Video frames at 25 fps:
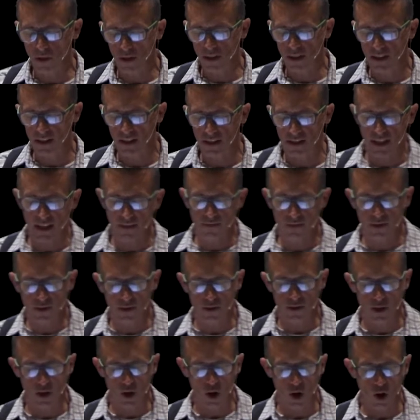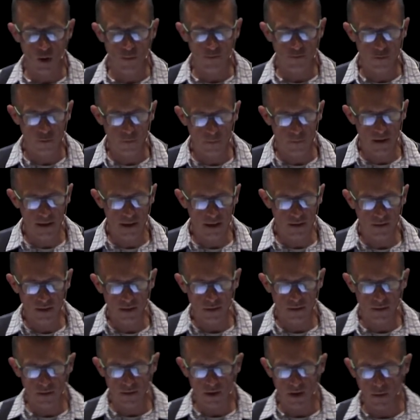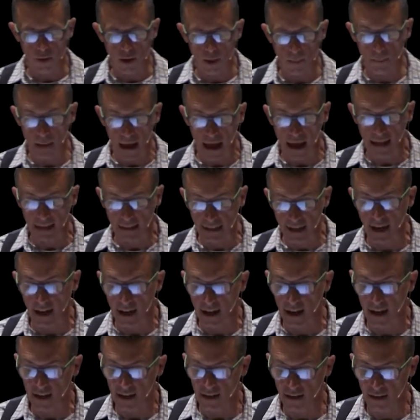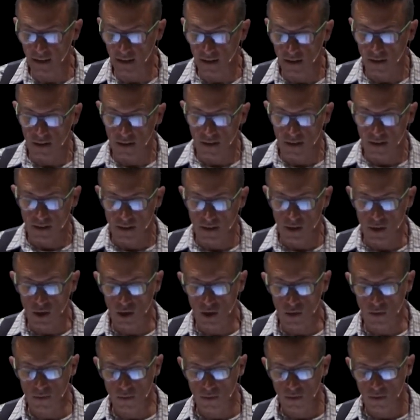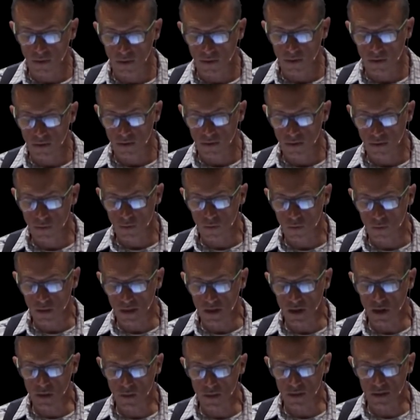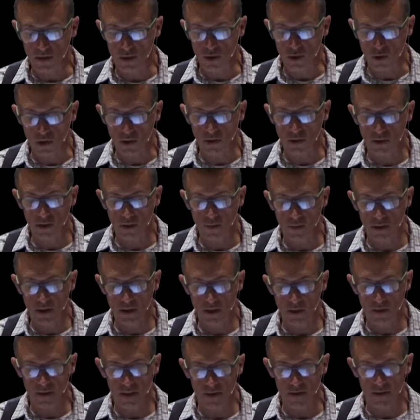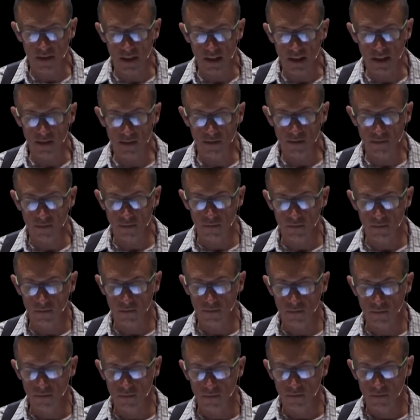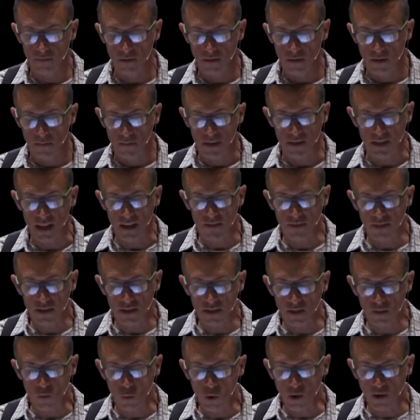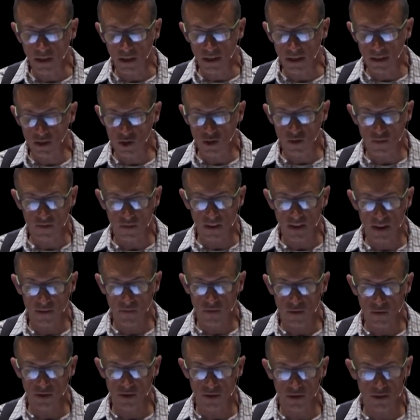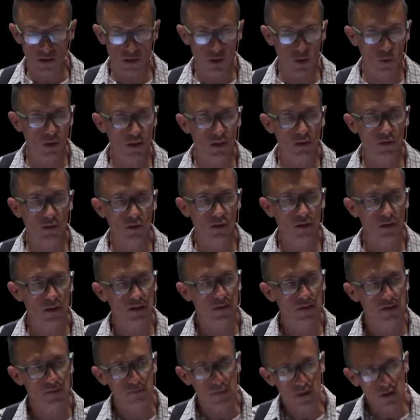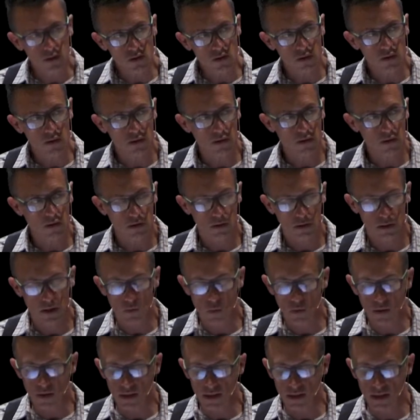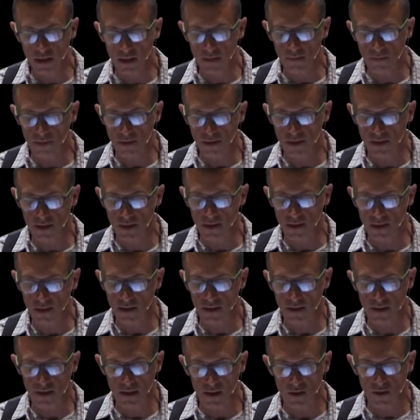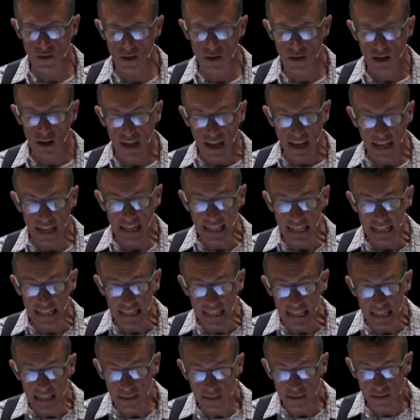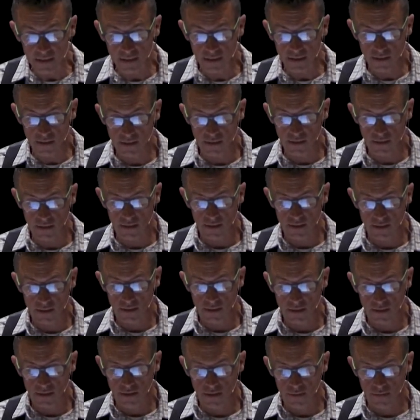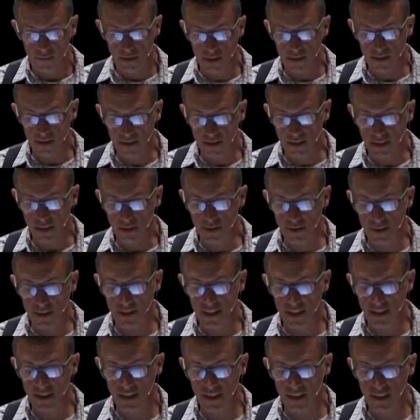kick David to the curb for being a, a bad guy. You know, we know he's struggling, we know he's down. But David didn't want any survivors to squeal on his mission. He wanted to keep this thing a secret, and he did. Because it tells us at the